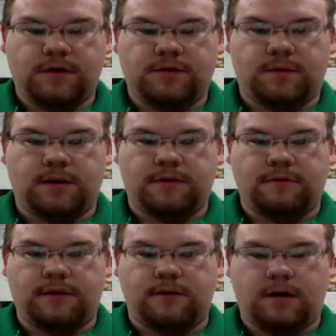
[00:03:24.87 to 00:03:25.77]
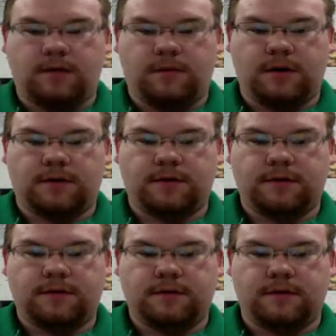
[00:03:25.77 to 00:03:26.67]
23 watermark.
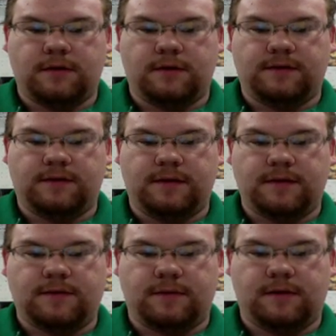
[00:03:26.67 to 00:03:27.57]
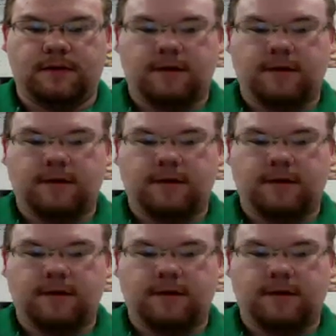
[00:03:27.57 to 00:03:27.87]
See, this one,